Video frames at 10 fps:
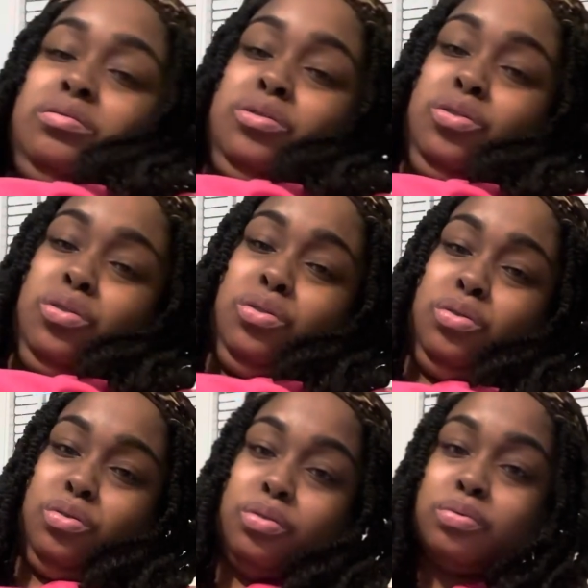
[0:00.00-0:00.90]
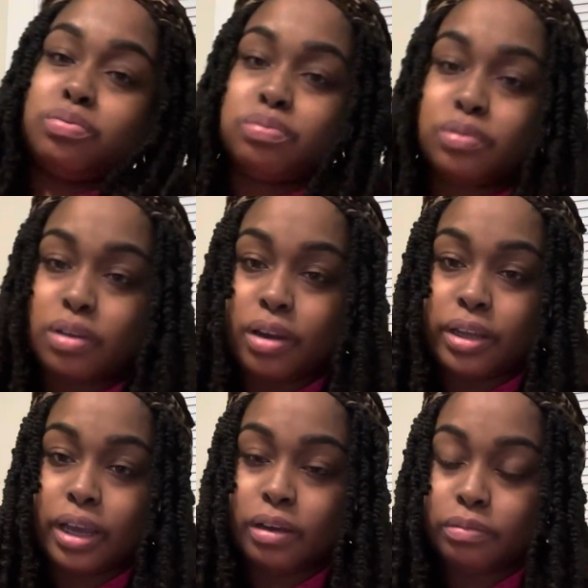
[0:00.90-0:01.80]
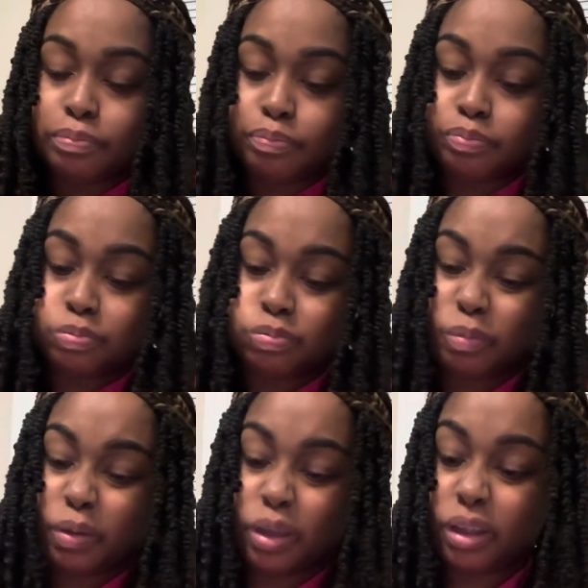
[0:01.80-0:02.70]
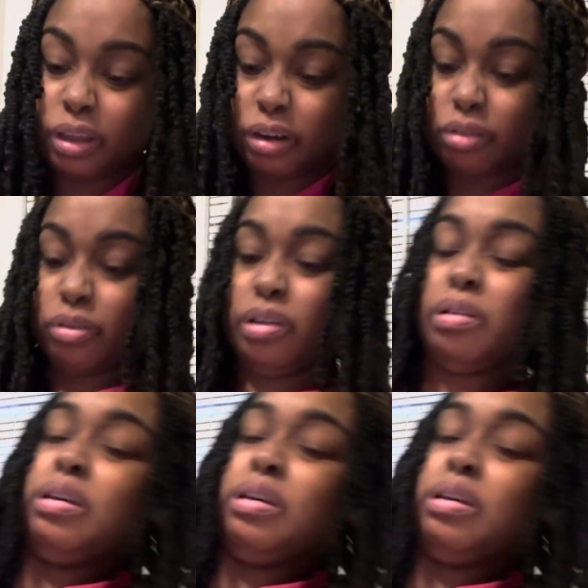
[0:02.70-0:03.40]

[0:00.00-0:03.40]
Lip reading: Ooh, sorry, y'all. Okay, I got a cramp.